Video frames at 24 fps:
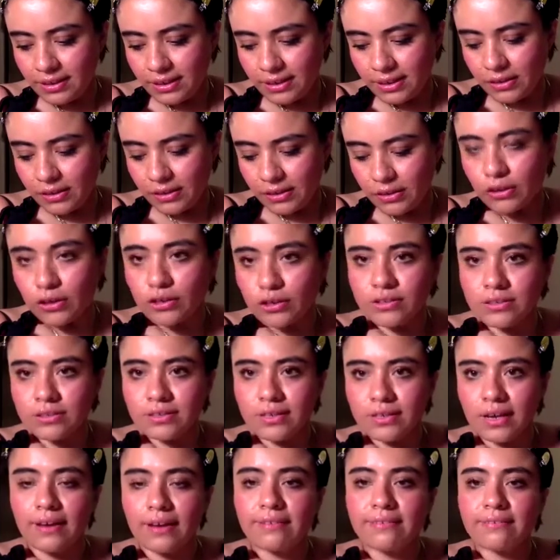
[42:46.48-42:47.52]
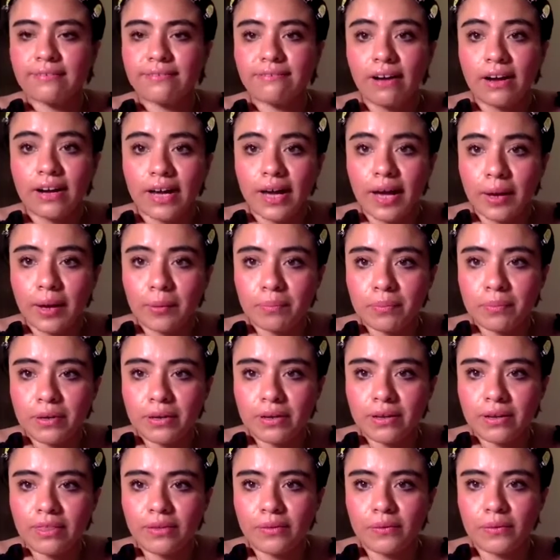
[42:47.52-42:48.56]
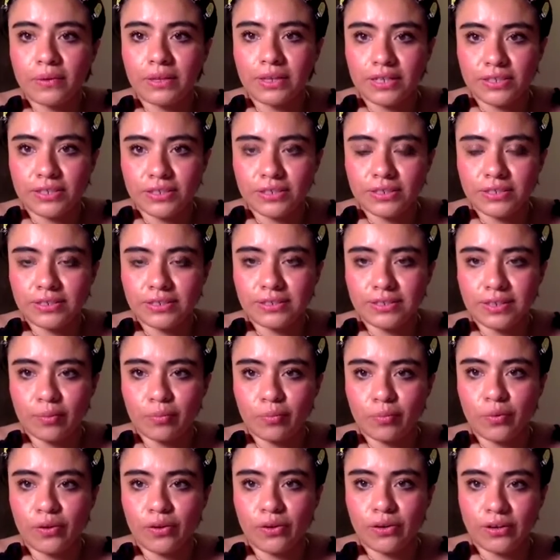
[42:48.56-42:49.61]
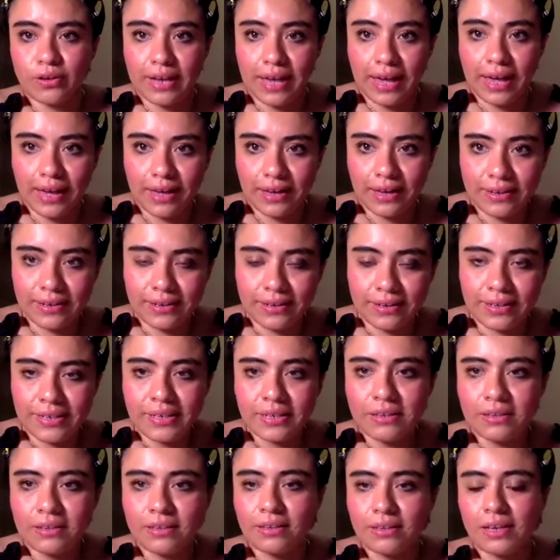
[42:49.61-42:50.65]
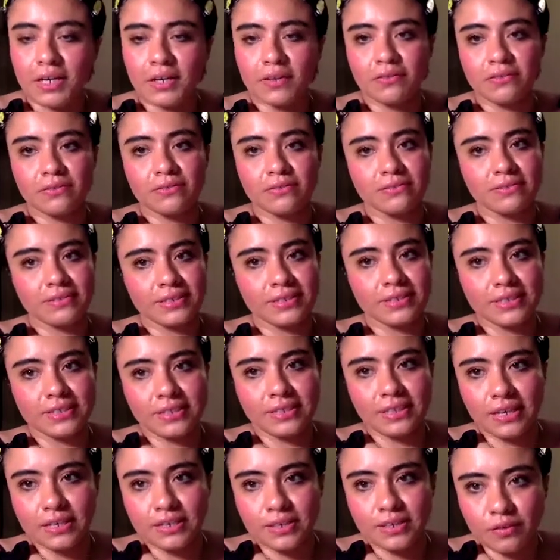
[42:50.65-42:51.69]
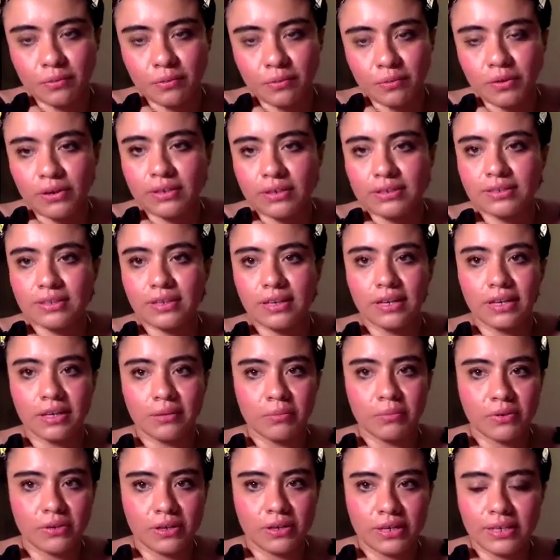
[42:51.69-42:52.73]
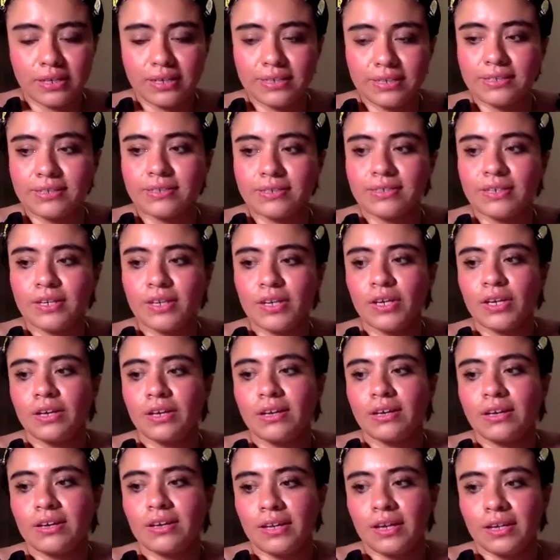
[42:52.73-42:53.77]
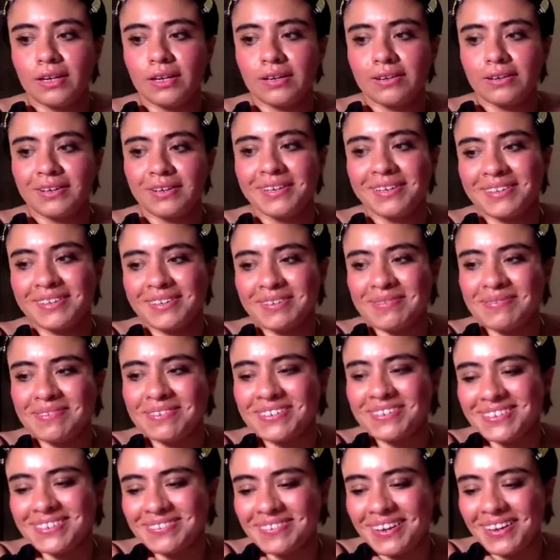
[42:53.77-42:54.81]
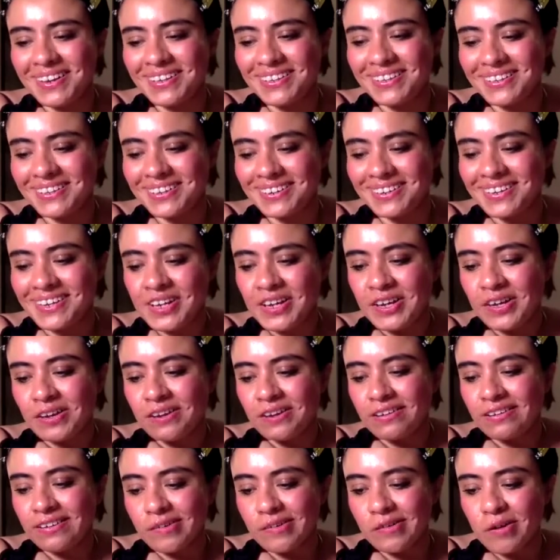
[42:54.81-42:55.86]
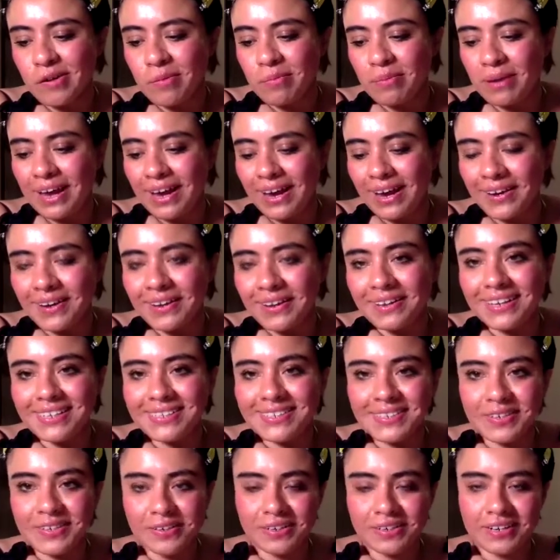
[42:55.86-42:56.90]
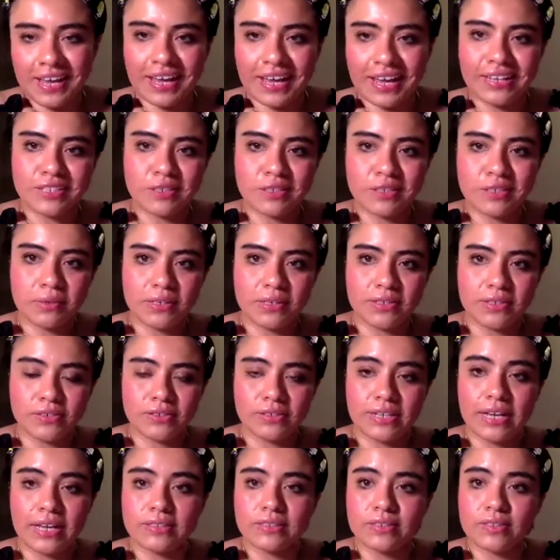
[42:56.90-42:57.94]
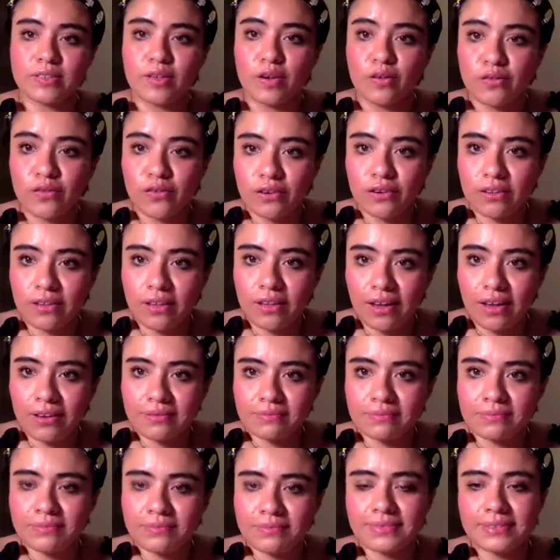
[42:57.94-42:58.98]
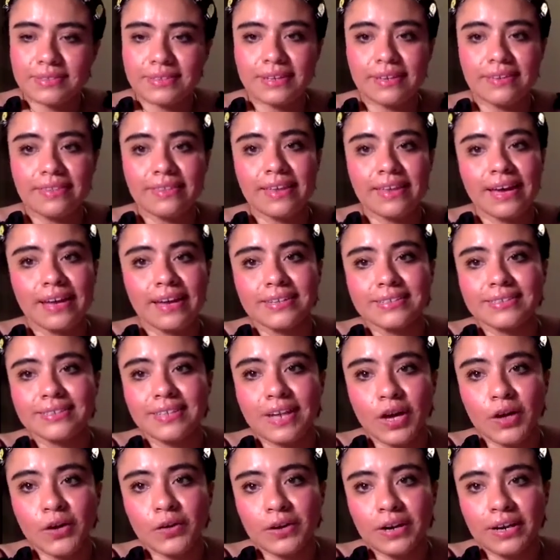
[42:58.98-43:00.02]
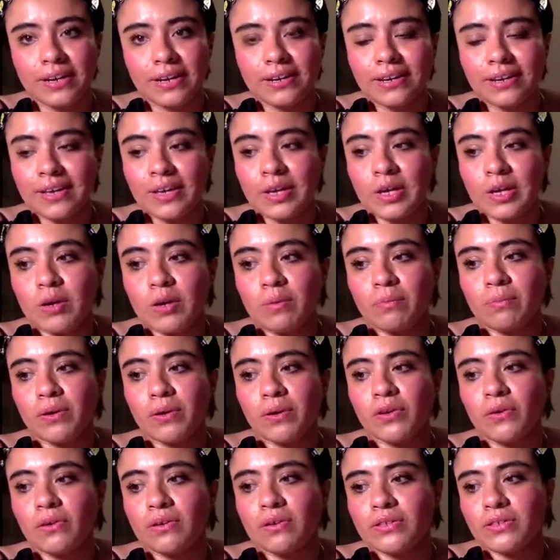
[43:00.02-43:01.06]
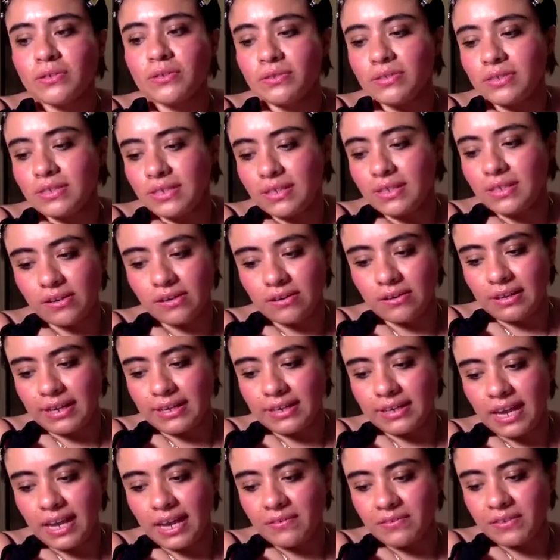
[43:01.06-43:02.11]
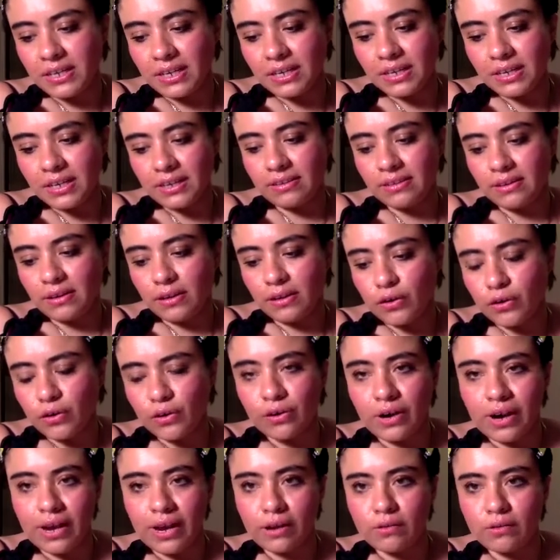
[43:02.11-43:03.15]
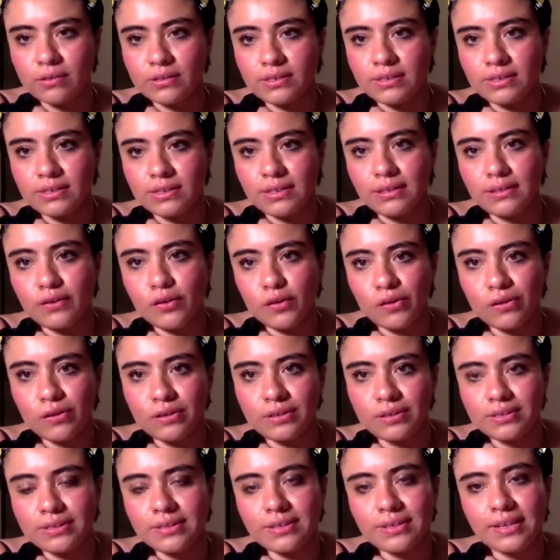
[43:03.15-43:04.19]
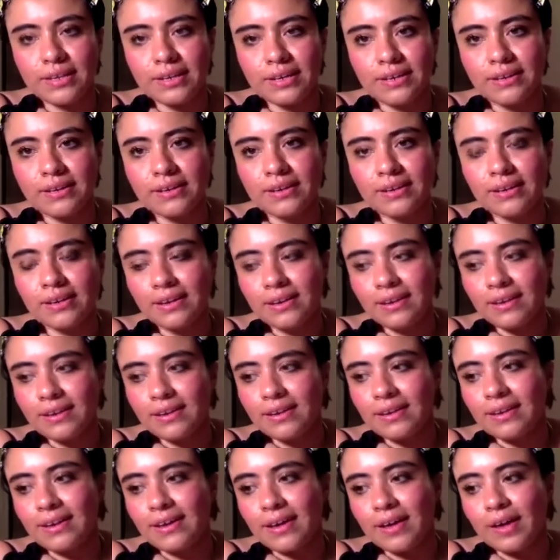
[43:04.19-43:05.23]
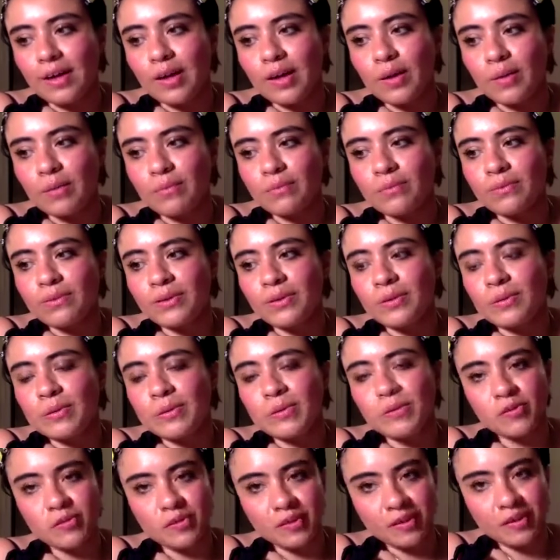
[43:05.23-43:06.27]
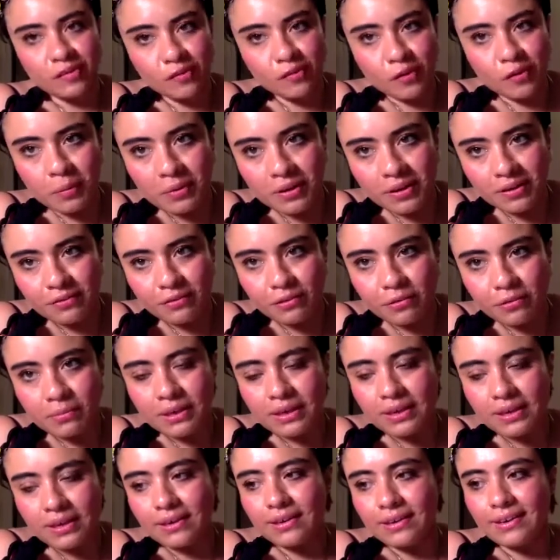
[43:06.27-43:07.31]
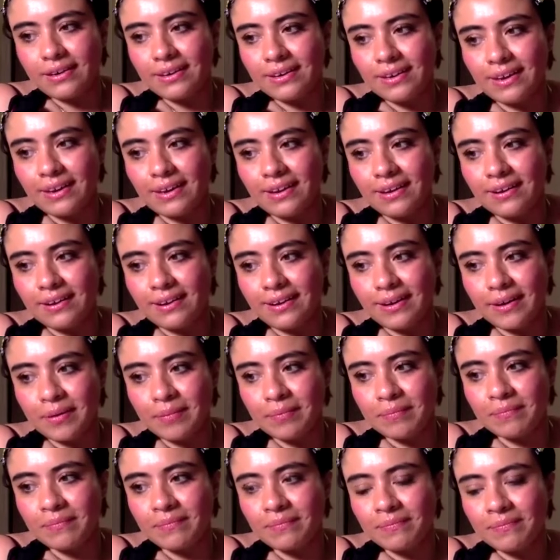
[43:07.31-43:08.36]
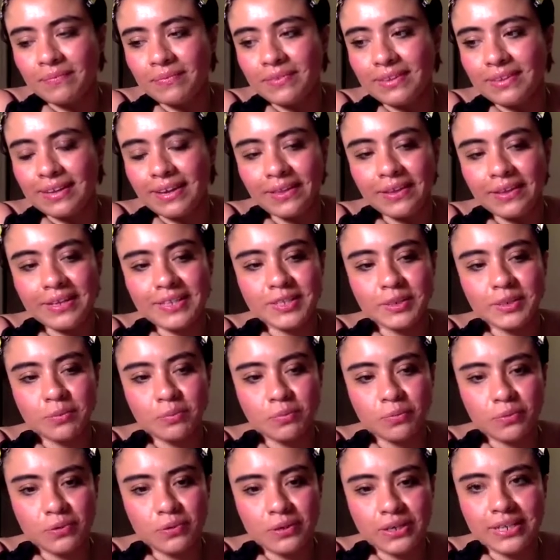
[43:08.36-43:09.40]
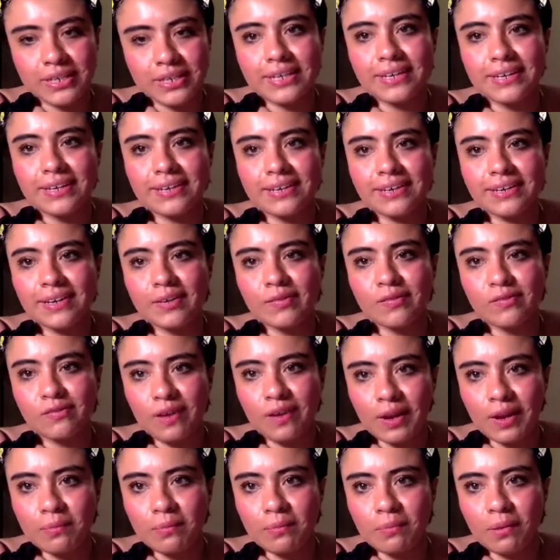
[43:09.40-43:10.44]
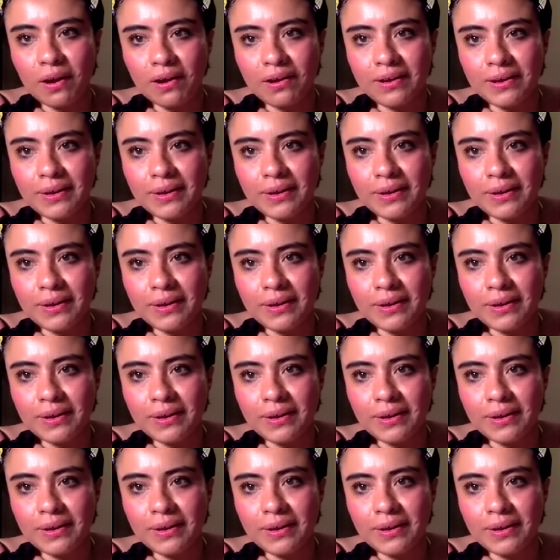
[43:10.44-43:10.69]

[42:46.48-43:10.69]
learns to unfuck up the relationship with her dad. A lot of kids of immigrants, a lot of immigrant kids, a lot of communities of color grow up idolizing our dads because our dads suffer a lot, and that is not great. But you also see her like navigating the underground scene in New York City, which is very formative for me. And I think it's a pretty fun book.